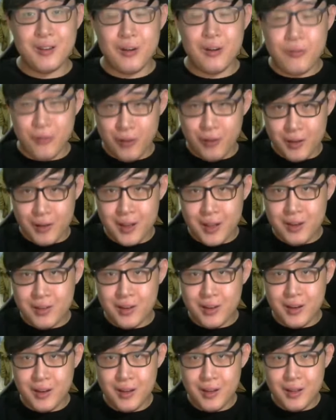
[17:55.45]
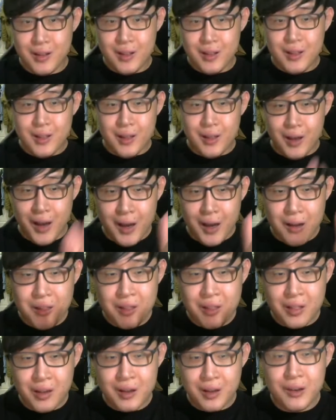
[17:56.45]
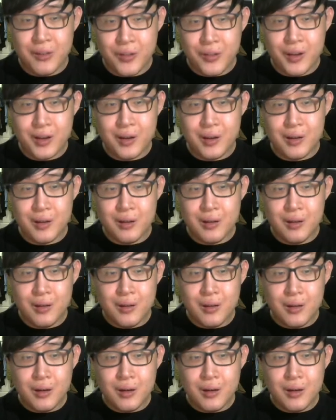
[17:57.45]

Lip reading: for DJ are significant